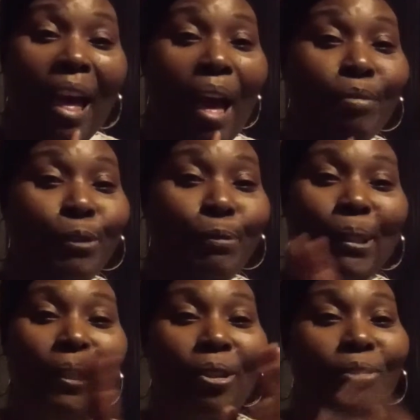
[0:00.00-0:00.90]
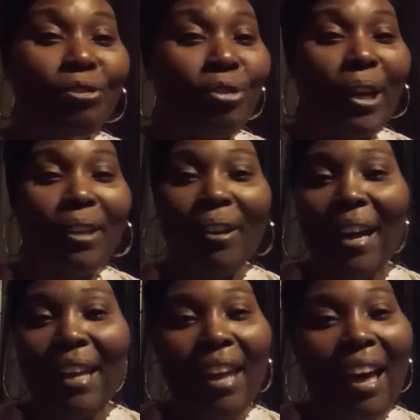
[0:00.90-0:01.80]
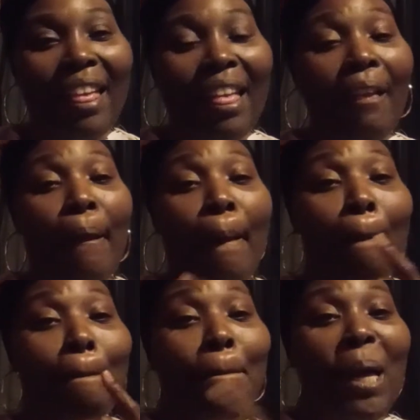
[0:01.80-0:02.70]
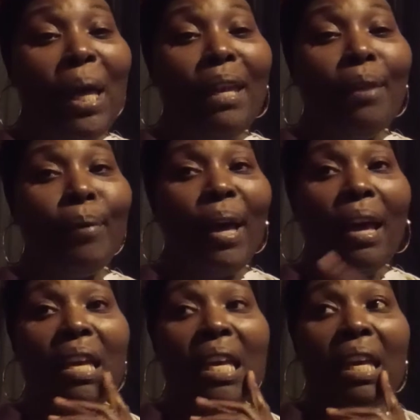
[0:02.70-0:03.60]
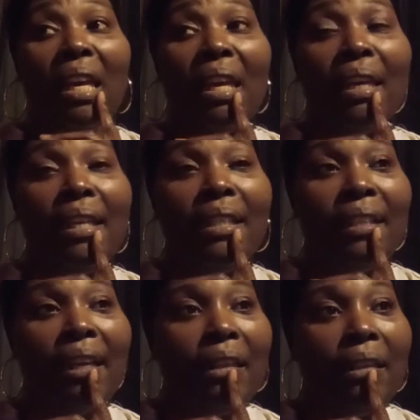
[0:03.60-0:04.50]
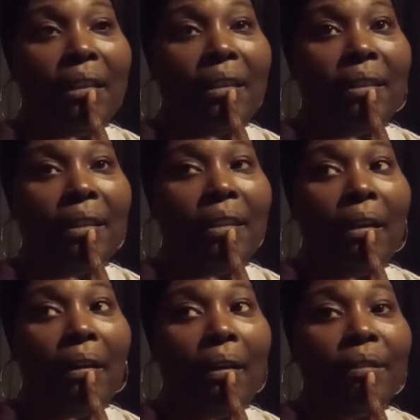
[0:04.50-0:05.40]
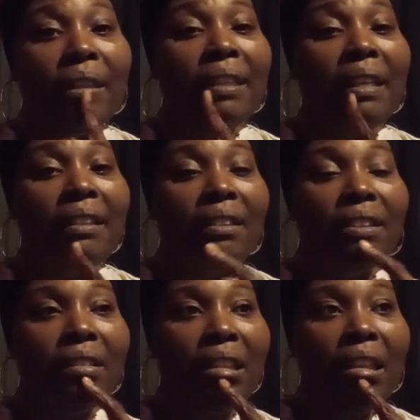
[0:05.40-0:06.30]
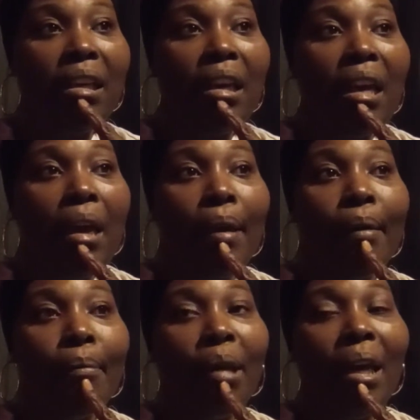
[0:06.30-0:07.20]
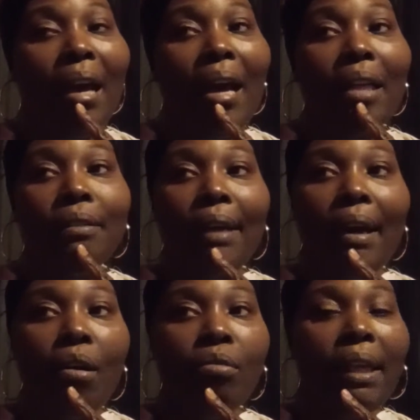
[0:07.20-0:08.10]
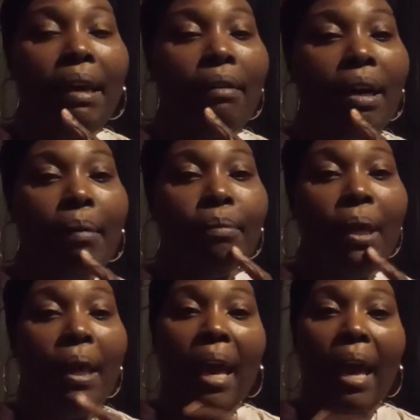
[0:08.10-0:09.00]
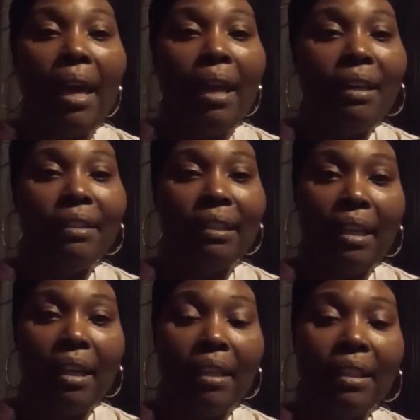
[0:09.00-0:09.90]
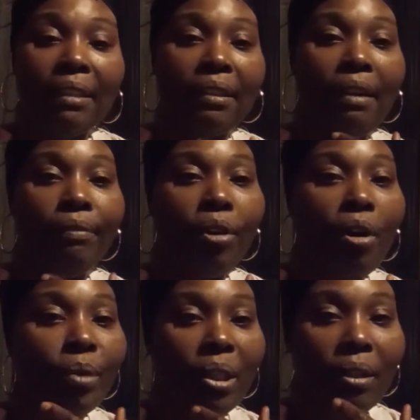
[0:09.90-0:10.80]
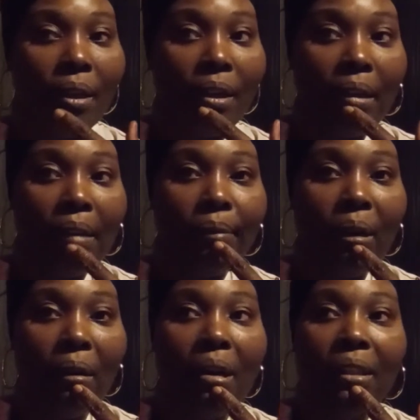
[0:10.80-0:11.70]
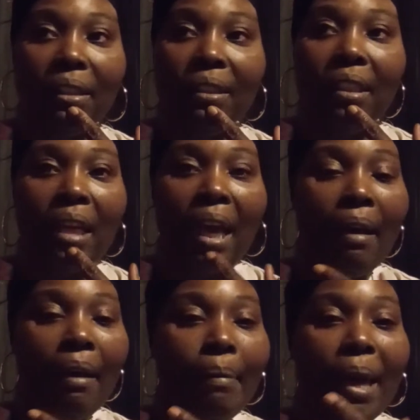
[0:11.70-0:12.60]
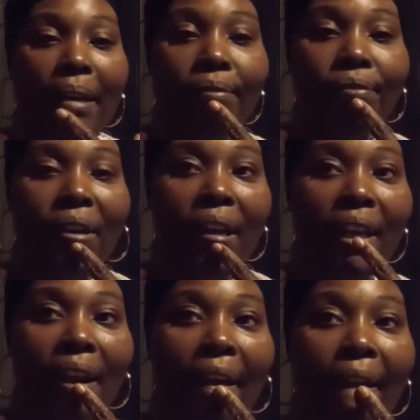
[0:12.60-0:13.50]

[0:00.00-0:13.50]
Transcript: I was about to get off track, y'all ain't lying. But anyway, he telling us, because um, Honey had just said, Man, I say I hope they don't come at us saying there's something wrong with the um, car and this and that. I'm not even for none of that.